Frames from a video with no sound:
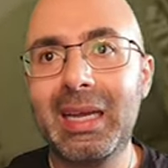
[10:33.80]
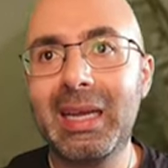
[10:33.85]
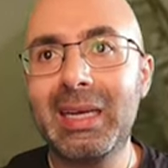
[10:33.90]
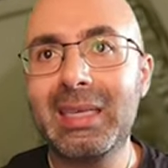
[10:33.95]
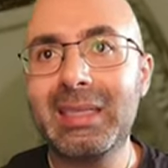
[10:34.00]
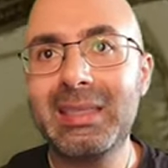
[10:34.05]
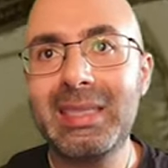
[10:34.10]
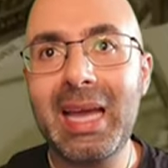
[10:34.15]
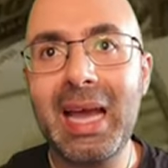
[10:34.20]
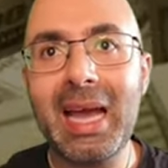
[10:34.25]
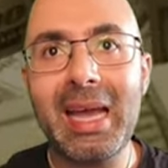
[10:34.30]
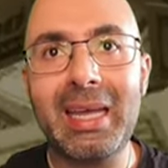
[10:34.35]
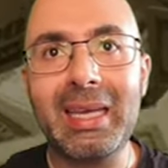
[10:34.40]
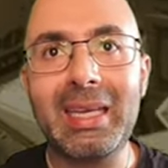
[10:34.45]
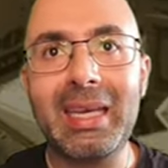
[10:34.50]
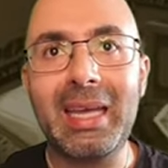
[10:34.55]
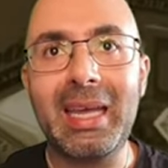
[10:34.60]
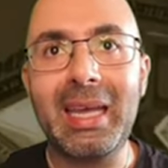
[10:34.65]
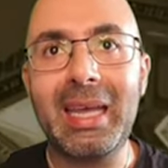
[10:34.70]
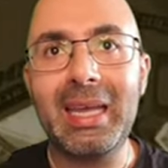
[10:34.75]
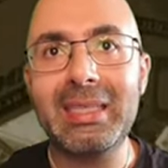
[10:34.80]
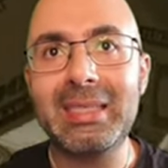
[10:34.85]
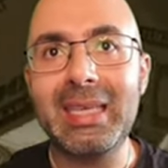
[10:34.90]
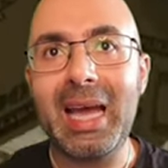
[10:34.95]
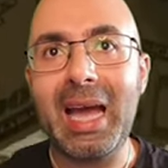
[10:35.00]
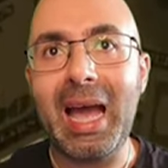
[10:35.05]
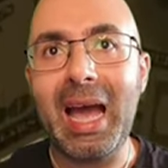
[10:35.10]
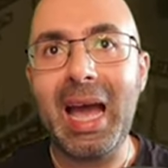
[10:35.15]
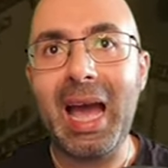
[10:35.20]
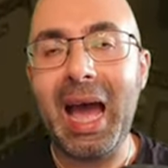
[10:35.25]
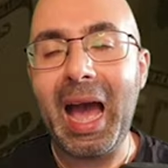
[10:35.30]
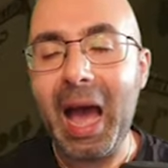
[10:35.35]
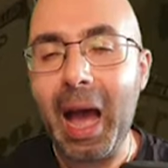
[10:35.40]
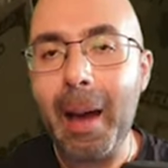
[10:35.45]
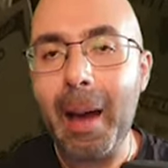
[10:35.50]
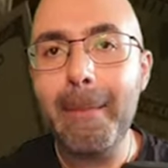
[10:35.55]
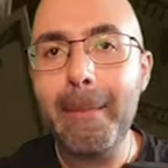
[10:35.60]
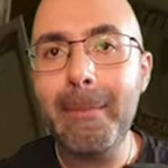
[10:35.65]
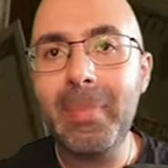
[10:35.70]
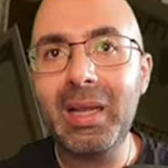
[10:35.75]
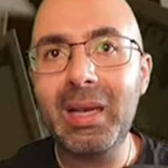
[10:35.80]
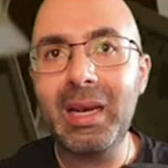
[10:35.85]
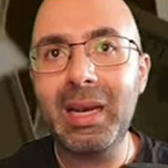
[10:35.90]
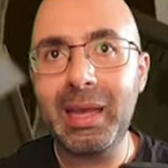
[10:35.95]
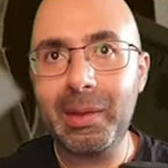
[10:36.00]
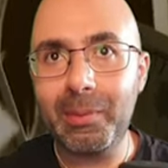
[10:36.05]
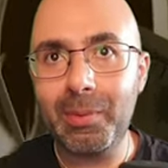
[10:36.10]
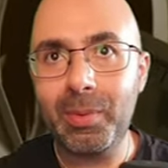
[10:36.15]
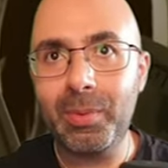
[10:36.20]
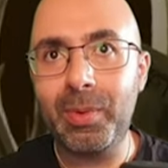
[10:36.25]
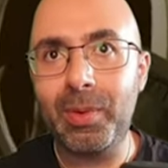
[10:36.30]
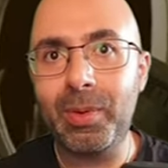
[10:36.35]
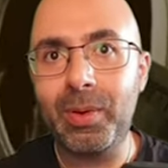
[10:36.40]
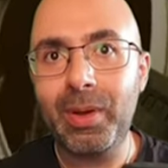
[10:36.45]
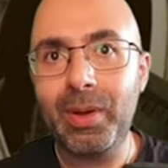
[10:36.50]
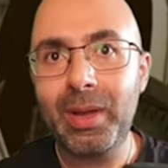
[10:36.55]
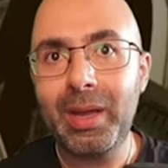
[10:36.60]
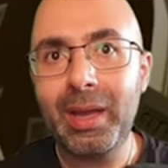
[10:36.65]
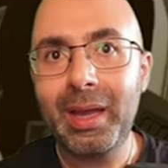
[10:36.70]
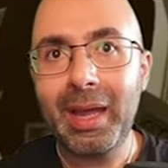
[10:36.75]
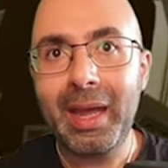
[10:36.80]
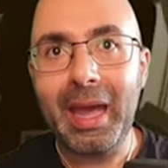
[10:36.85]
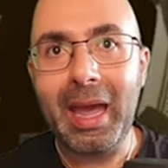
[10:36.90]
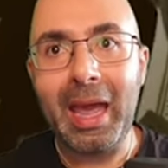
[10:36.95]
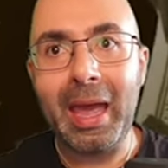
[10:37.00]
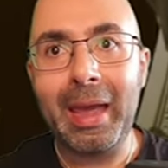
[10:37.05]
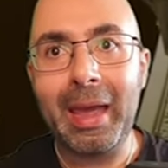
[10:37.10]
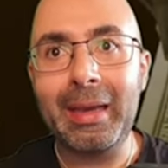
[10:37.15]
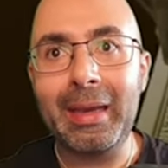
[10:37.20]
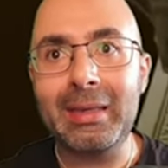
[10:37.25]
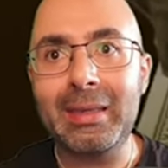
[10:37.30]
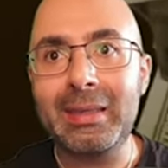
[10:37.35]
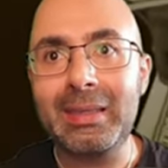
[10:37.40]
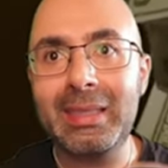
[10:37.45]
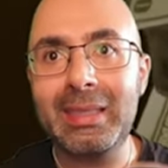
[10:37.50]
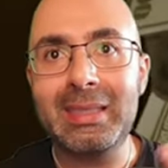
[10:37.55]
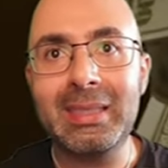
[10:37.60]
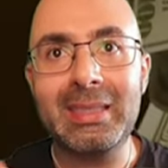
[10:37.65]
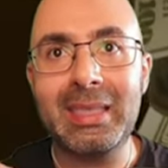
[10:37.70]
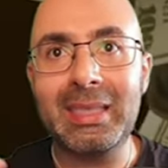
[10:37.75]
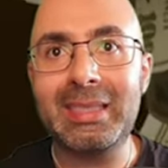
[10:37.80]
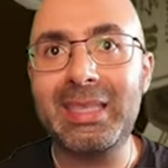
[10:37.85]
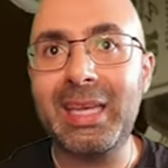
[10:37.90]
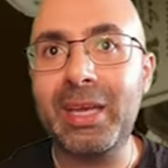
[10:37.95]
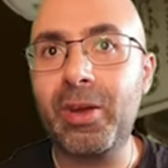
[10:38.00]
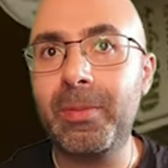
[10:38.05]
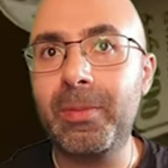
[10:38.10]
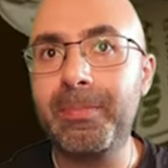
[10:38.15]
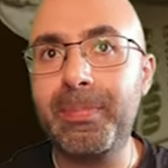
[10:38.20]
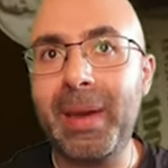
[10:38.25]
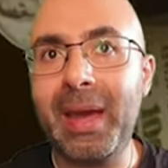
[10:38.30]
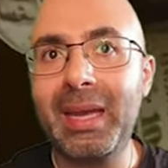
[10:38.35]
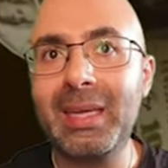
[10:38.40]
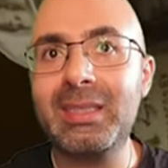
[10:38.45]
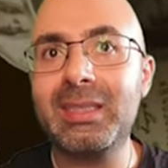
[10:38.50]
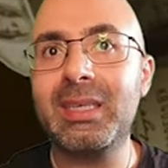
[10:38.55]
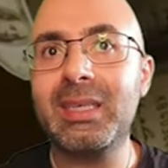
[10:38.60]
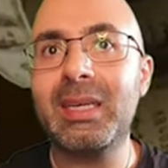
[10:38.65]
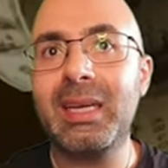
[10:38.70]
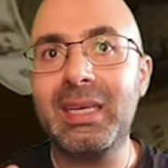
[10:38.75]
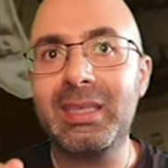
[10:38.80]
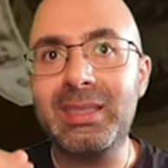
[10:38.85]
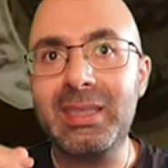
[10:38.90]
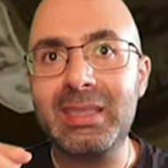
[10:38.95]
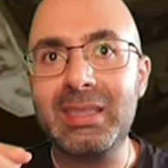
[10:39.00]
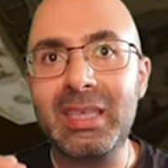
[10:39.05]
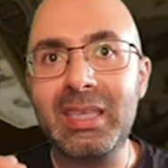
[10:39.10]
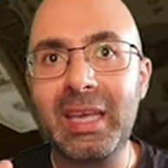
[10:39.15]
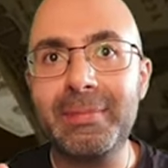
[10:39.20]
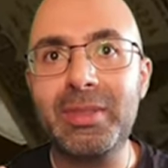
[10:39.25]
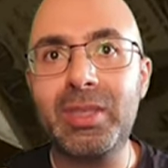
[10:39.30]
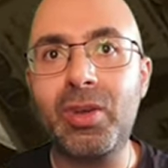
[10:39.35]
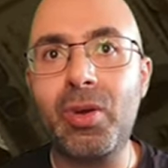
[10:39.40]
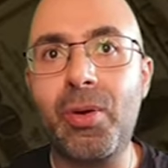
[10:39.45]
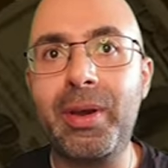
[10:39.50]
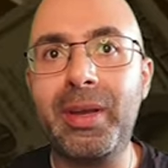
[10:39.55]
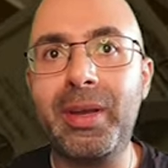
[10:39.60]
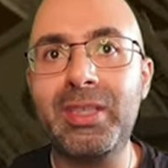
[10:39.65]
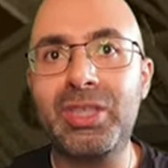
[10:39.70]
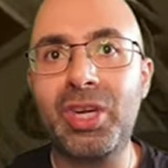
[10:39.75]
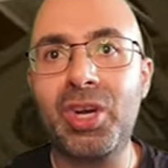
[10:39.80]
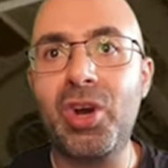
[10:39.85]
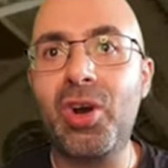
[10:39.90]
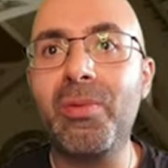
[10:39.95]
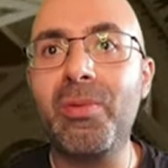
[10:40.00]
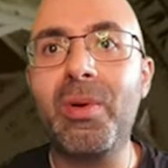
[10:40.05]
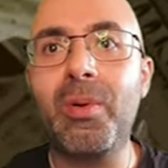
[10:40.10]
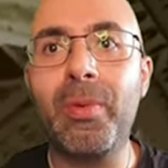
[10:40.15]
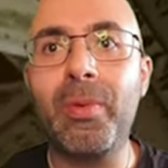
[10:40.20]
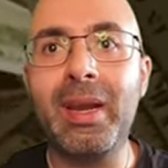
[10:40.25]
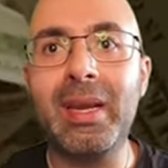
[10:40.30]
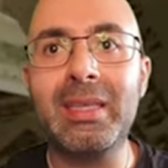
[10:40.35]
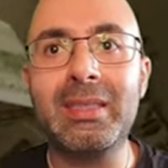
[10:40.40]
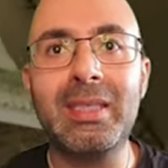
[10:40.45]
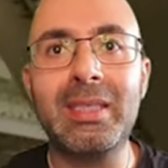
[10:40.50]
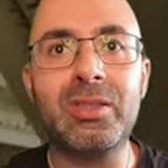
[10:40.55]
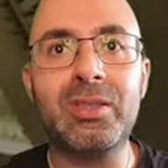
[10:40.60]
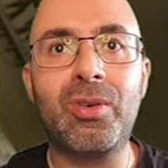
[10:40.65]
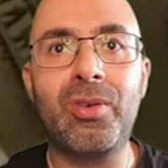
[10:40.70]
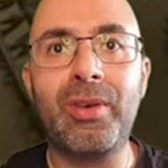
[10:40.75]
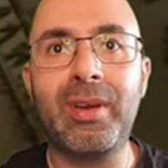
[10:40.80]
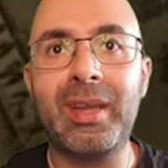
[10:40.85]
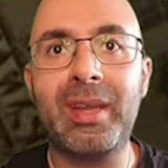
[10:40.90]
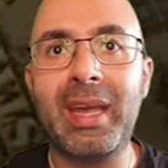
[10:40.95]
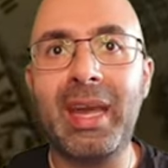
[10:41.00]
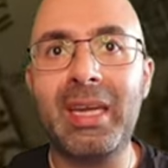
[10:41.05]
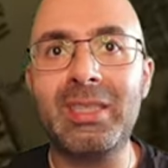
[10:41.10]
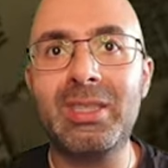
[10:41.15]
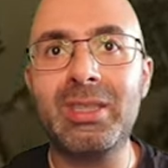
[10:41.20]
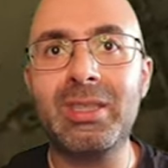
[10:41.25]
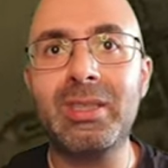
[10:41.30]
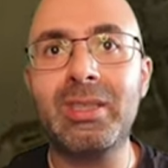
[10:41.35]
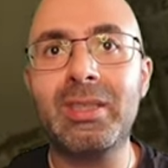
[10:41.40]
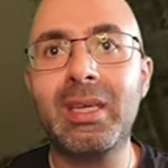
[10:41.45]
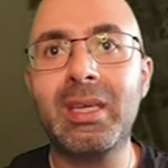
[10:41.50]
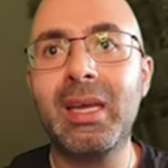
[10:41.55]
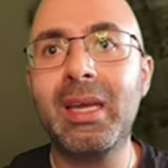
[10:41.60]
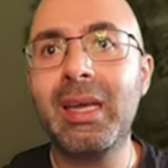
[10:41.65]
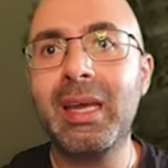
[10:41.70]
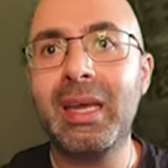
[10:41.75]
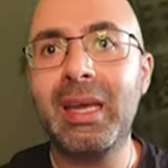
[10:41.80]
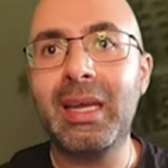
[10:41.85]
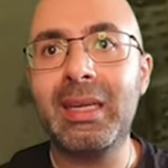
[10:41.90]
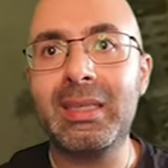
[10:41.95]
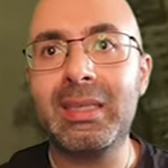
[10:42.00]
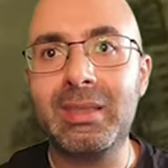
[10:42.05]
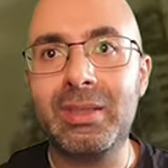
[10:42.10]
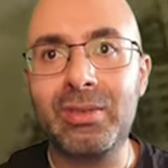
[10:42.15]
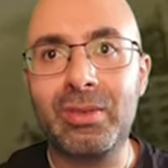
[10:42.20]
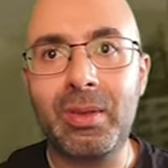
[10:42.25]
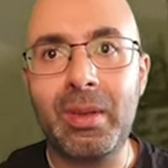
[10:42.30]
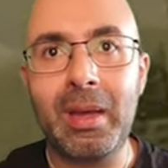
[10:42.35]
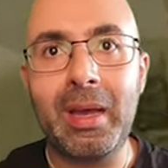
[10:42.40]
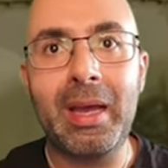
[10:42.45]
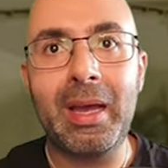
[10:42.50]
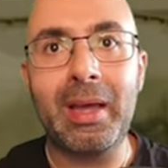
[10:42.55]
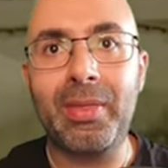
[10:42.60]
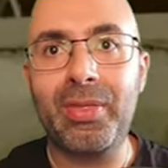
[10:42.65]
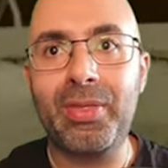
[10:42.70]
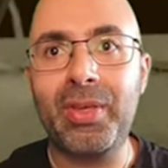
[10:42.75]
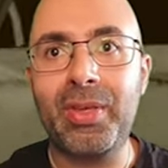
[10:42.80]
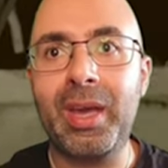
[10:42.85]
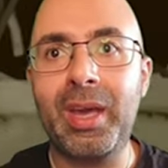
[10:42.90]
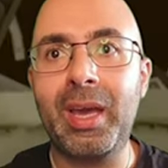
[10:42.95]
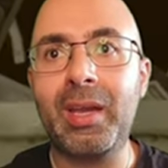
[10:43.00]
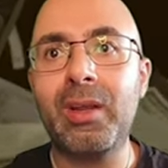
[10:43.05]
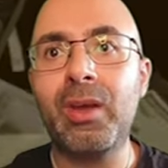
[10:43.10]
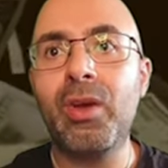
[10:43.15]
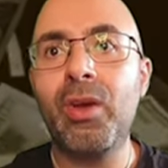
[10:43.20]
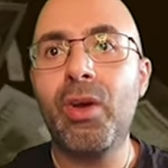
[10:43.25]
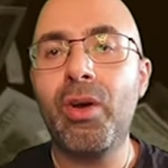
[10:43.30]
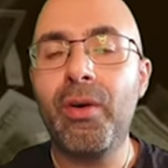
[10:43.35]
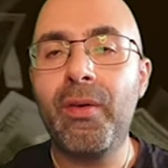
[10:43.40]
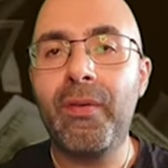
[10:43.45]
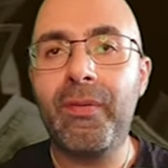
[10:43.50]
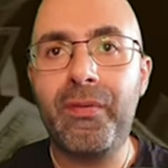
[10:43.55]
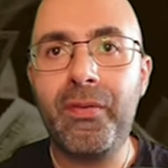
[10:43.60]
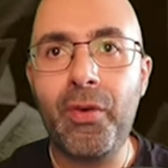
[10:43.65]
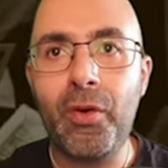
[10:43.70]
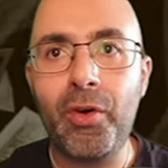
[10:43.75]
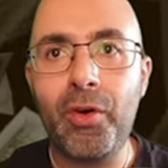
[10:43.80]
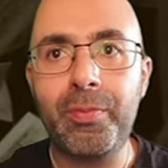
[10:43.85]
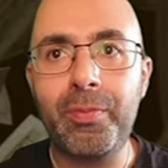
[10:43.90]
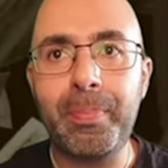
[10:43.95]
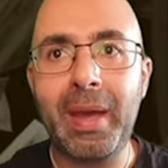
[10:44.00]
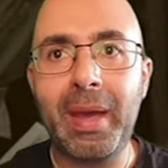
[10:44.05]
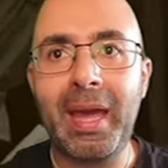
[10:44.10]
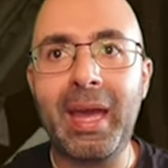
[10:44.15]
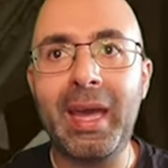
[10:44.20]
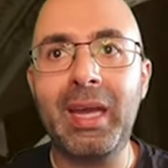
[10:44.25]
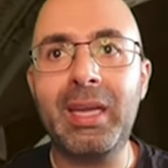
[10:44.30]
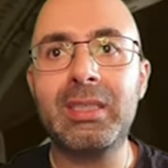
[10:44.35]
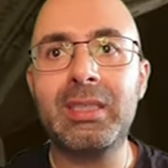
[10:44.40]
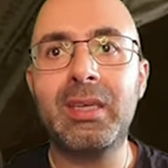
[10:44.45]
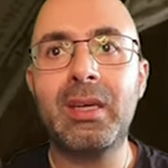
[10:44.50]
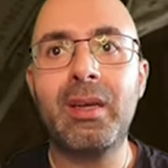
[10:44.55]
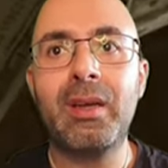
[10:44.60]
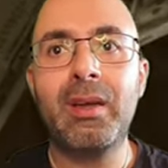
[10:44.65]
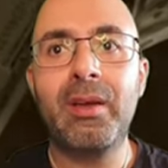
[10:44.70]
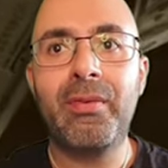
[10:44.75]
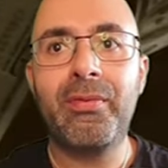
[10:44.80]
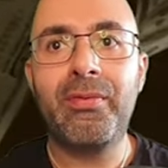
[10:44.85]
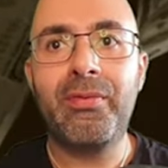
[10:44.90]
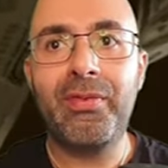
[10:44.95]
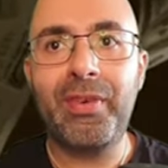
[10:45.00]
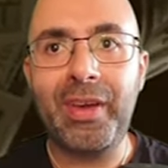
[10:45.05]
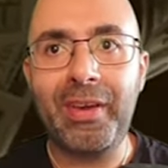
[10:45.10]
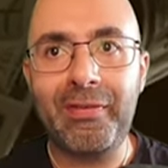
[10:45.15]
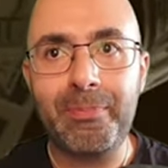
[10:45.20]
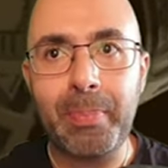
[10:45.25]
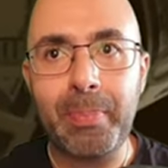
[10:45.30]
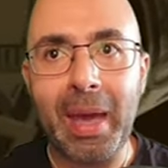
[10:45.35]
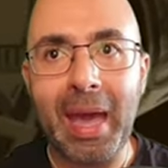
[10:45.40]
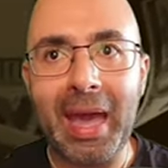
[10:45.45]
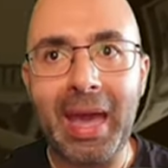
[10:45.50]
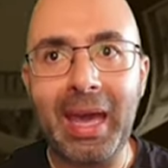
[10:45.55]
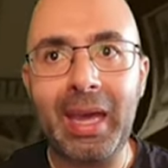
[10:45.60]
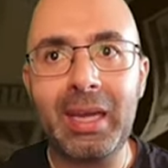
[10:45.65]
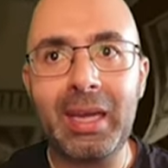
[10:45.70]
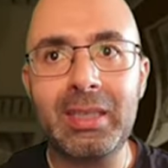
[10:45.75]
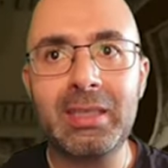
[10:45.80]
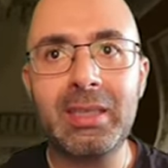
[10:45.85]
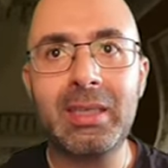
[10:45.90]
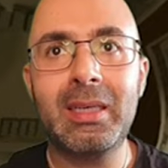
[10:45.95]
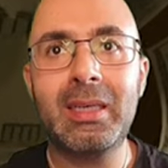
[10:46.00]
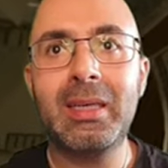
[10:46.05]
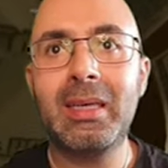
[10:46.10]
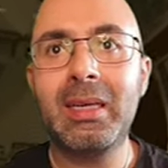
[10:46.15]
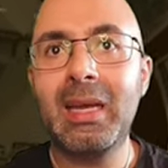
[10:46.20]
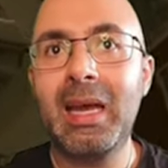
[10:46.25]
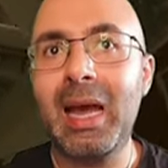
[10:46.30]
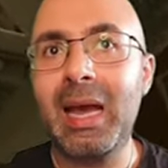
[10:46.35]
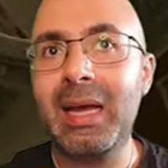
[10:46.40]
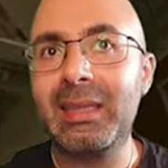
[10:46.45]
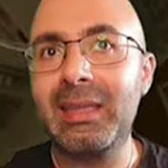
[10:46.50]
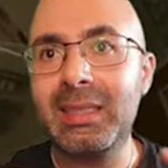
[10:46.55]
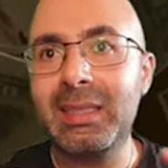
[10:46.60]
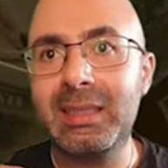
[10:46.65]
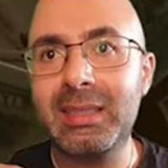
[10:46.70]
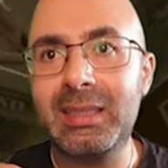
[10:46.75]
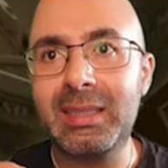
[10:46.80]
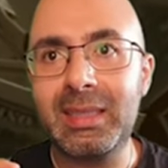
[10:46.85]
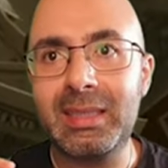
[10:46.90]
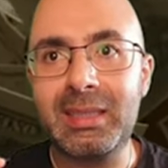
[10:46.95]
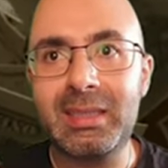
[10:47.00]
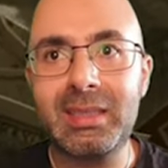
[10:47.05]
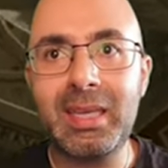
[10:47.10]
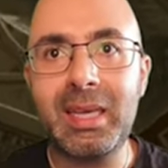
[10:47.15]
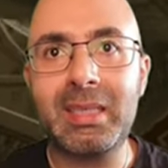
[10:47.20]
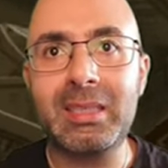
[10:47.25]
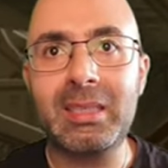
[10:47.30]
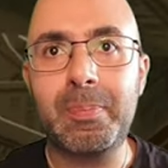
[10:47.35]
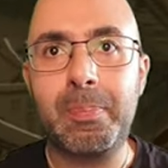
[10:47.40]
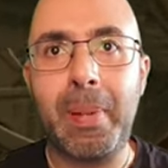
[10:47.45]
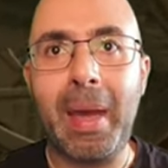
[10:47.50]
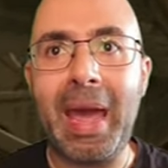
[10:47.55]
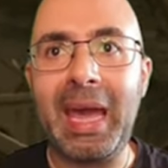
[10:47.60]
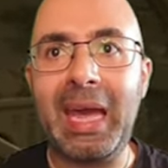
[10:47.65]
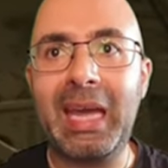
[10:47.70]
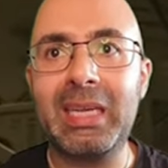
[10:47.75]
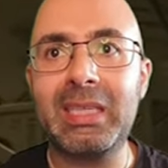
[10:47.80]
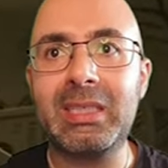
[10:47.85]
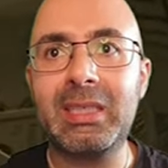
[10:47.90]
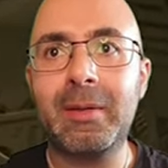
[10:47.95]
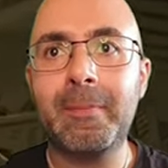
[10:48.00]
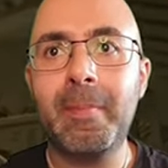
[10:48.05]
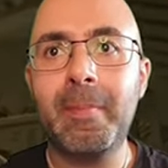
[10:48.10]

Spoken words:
That is unbelievable. And this is the second page. It just keeps going. Jehovah Witnesses congregations is third, fourth page, fifth page, and this is the sixth page.